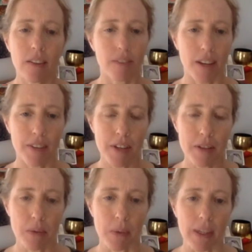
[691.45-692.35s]
5
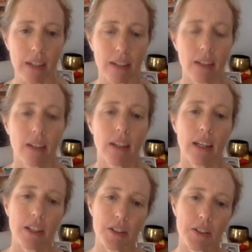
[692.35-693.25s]
days a week
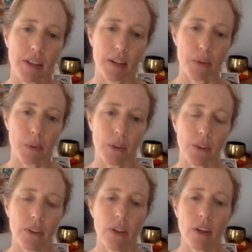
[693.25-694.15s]
in your
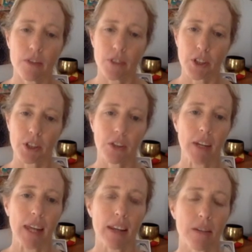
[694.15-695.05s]
schedule for your
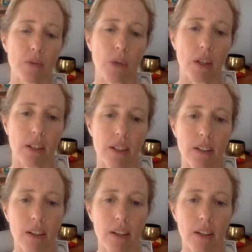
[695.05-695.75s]
creative work,